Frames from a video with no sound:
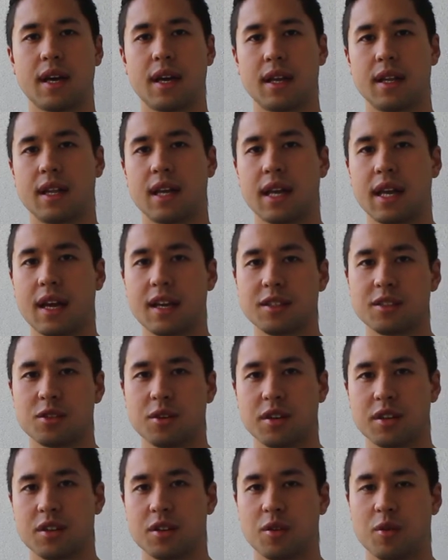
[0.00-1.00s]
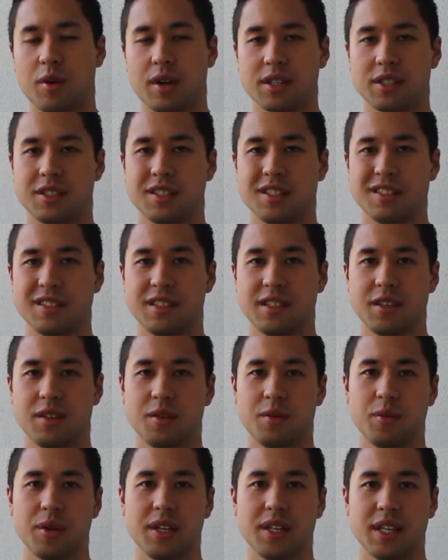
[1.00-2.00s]
like answering their questions in
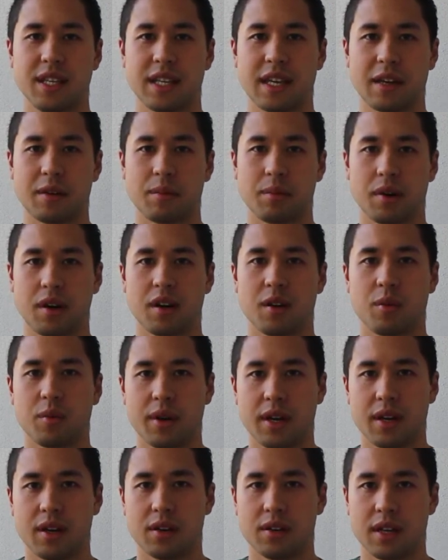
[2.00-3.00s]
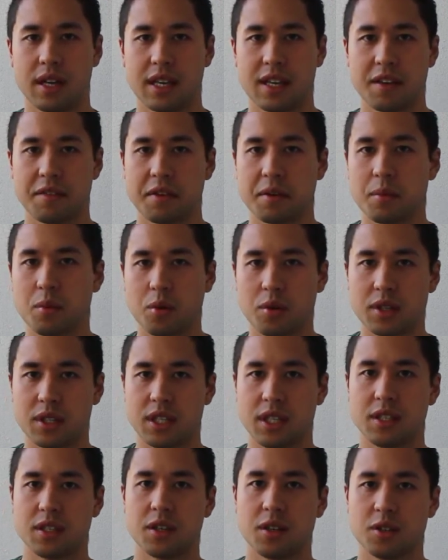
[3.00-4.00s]
a really like broad way, or like giving more
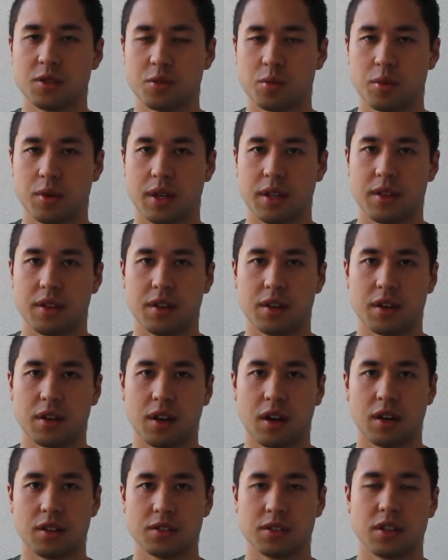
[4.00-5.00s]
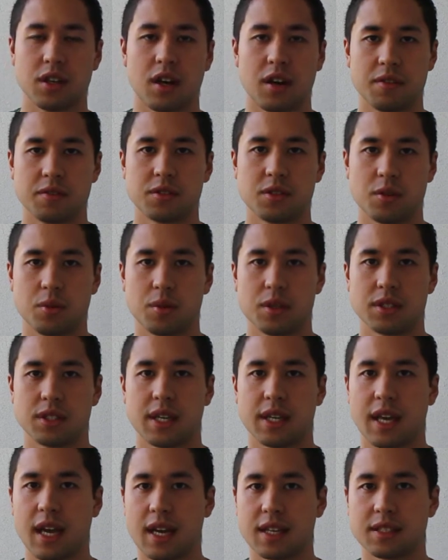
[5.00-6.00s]
details what the consular officer was
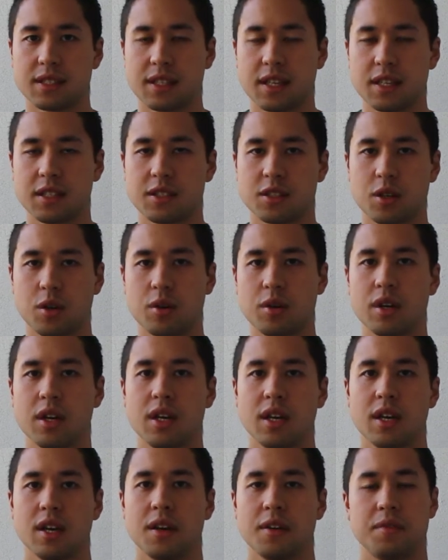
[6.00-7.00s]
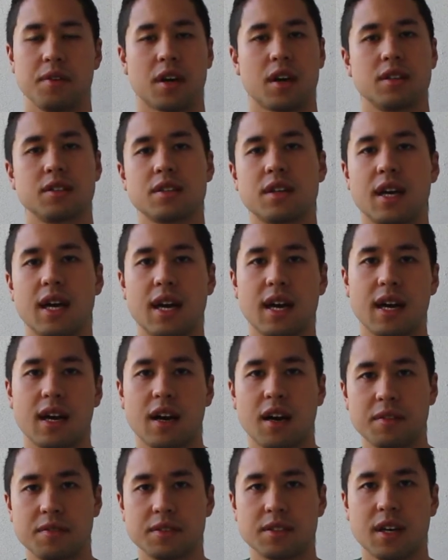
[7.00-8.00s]
like asking. So if the consular
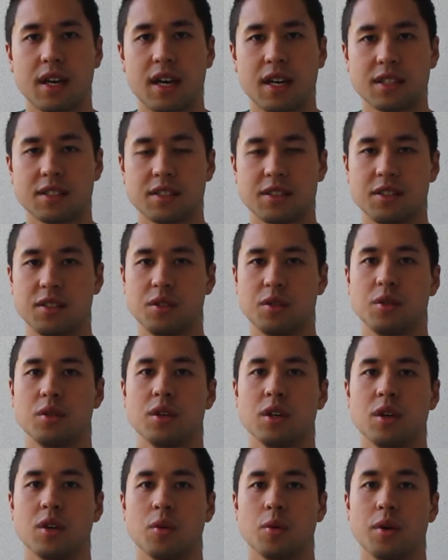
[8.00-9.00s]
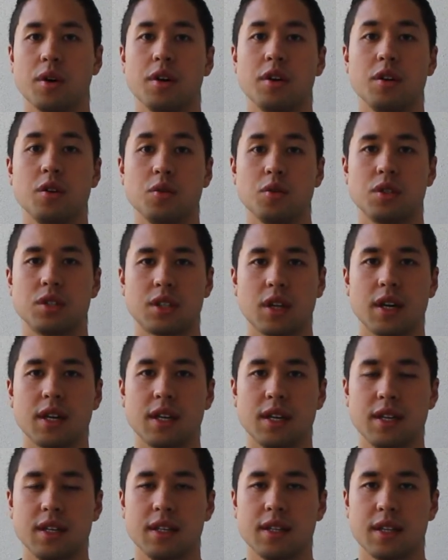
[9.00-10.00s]
officer asks you, where do you
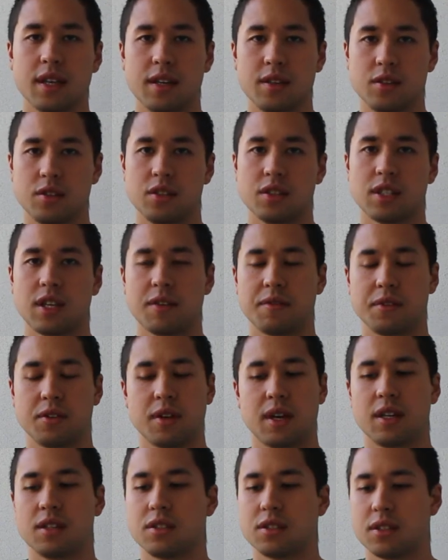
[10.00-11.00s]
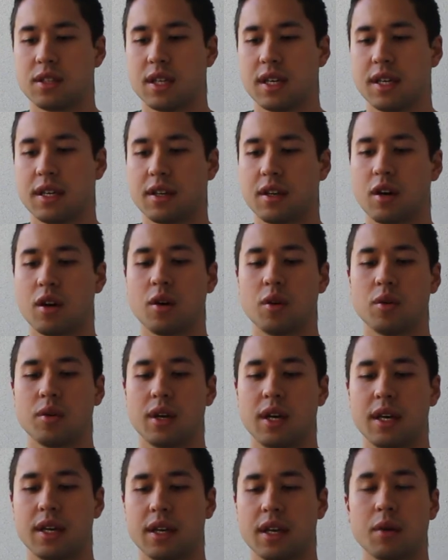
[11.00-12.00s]
study, then you just have to answer like, oh,
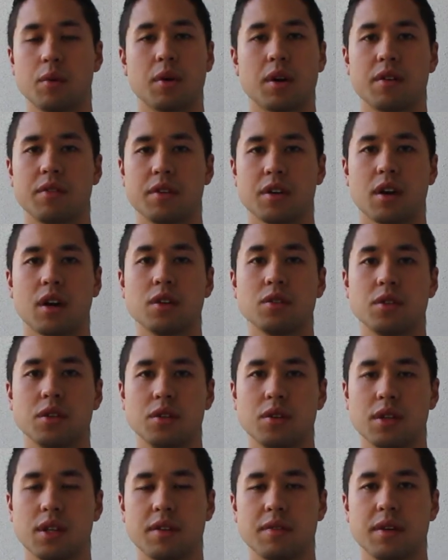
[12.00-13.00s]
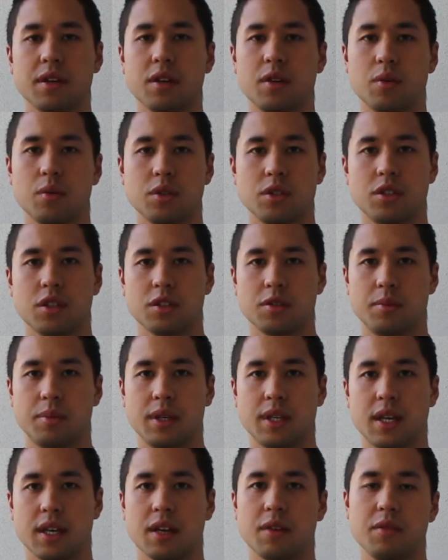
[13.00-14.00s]
like in whatever country you're living. You would just
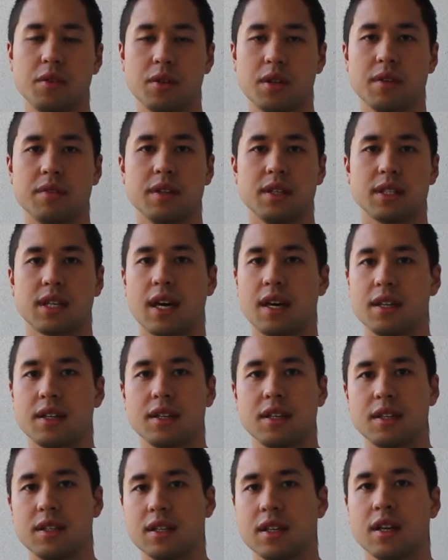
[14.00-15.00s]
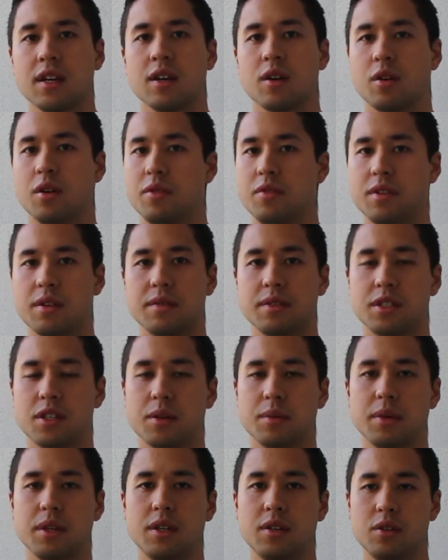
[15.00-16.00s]
be like, if you live in Thailand or if you live in
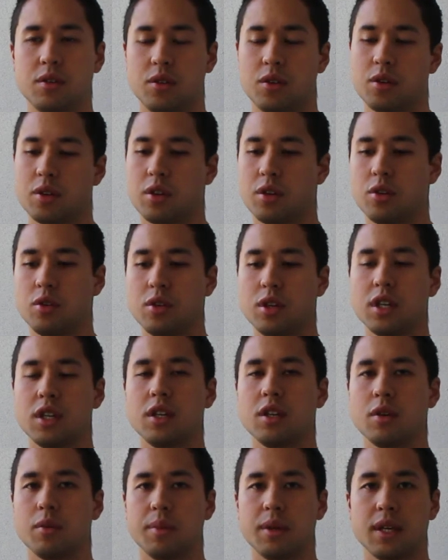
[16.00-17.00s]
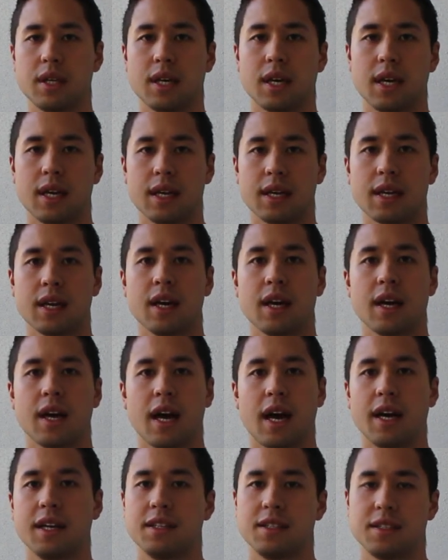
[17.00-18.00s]
Germany, you need to be like,
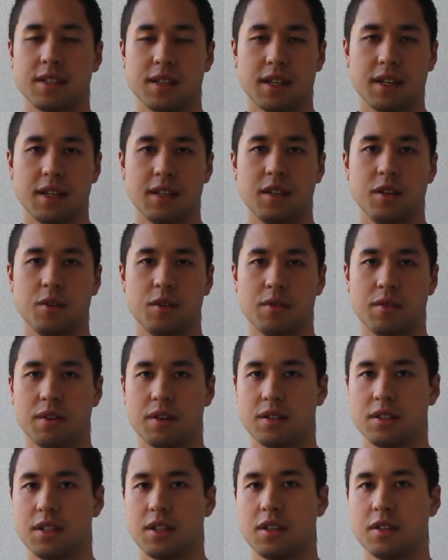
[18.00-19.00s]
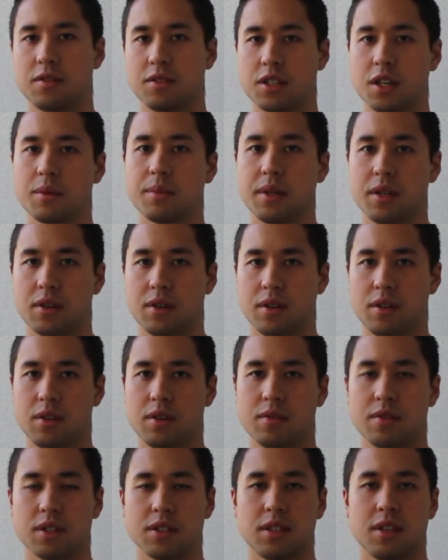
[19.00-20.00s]
I study in the University of Germany or
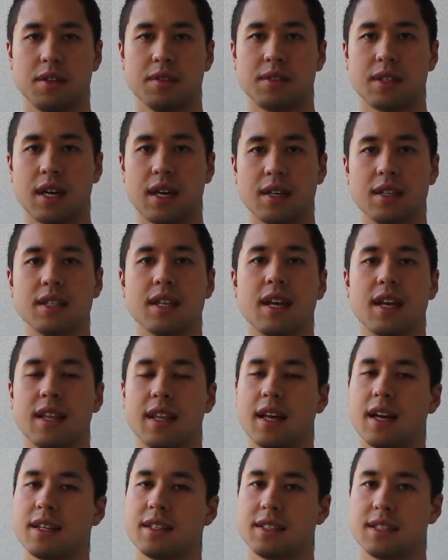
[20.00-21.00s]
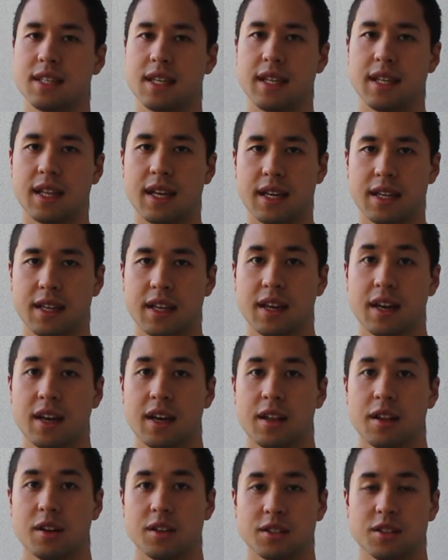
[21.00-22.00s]
University of Thailand, and that's it. Like,
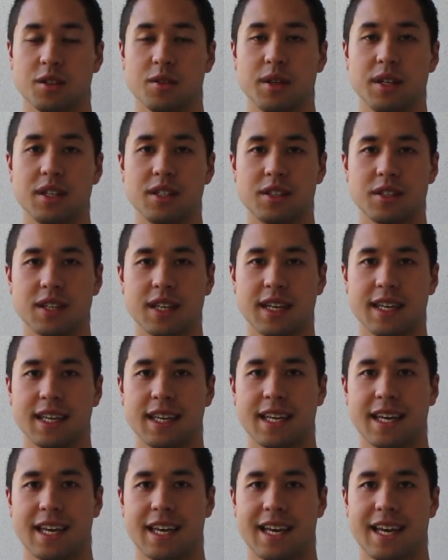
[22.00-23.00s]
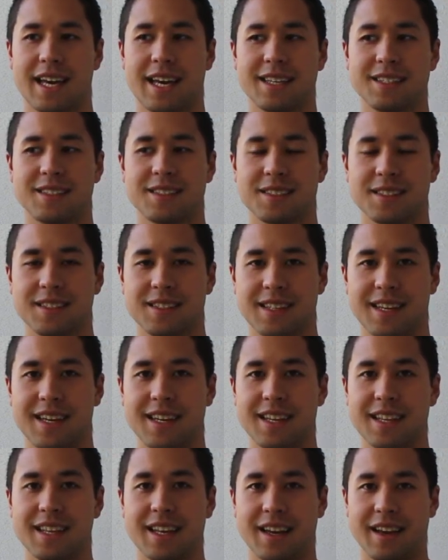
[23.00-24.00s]
there's no need to like answer
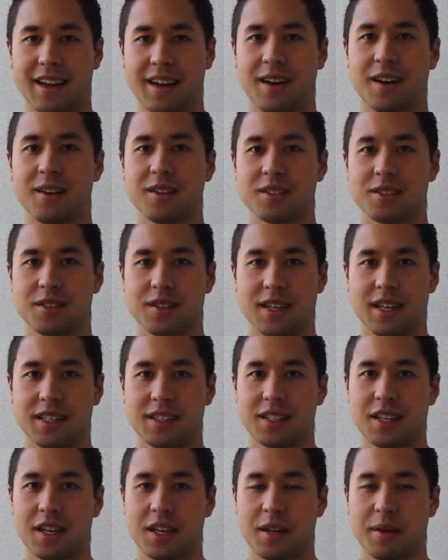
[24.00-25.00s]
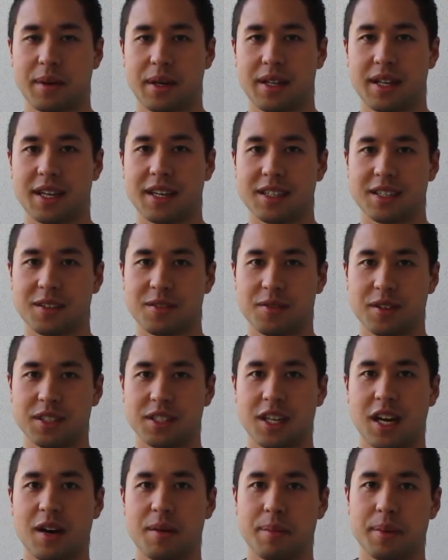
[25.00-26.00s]
anything else or like talk about like a different
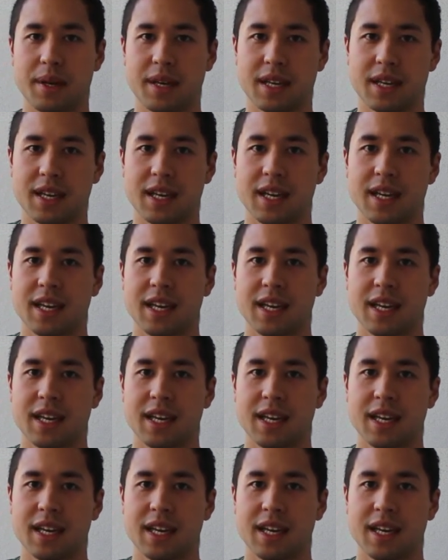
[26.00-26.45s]
topic